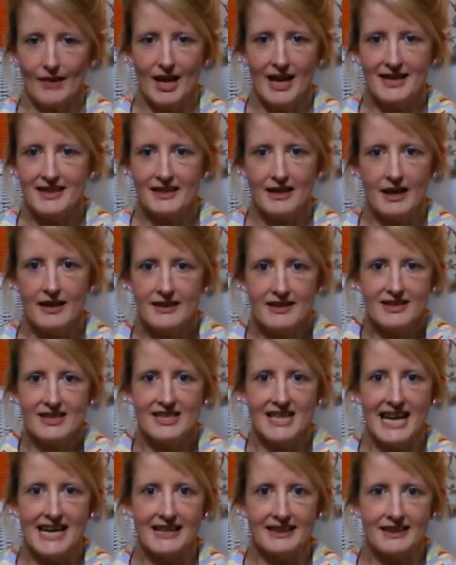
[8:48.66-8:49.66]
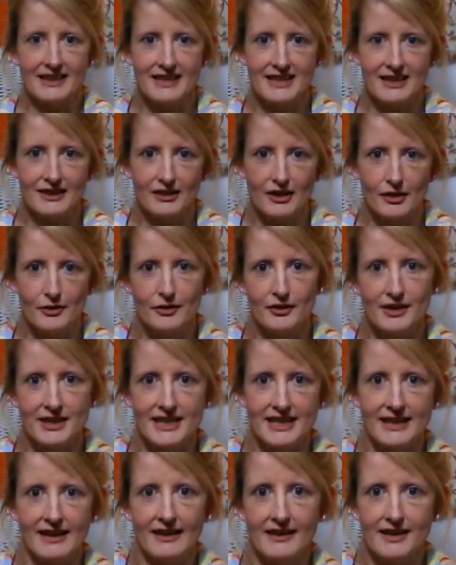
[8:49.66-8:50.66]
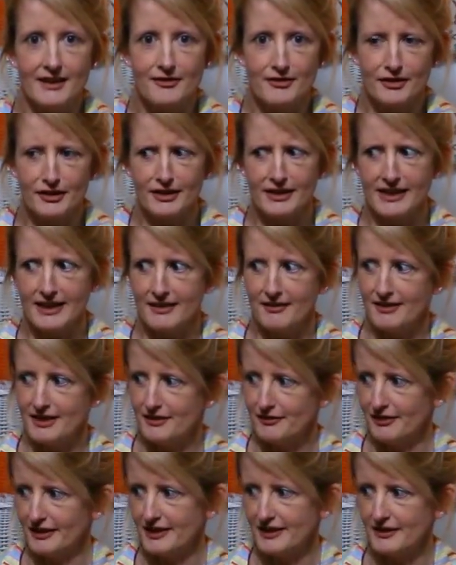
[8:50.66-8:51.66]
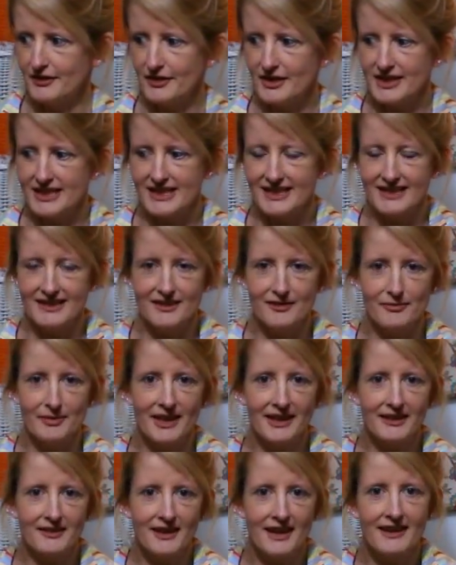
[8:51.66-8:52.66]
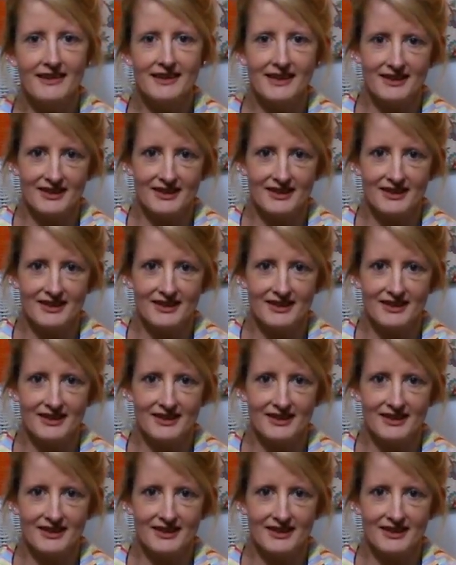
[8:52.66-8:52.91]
I don't know, the shenanigans that go on here, and if you can hear any funny noises in the background,